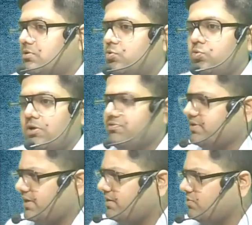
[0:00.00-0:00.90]

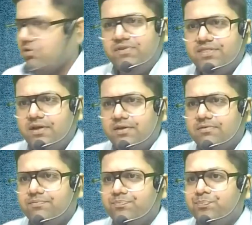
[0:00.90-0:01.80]
2010, you all were there?
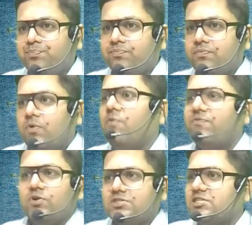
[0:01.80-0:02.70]
Of
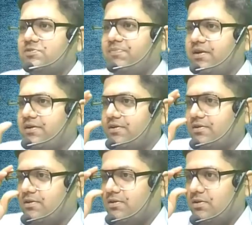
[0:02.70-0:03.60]
course, just made it.
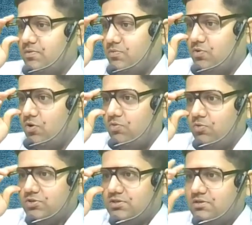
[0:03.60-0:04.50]
Bro,
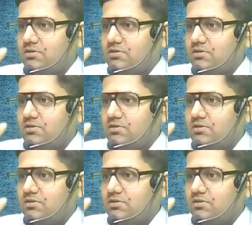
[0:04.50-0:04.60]
almost.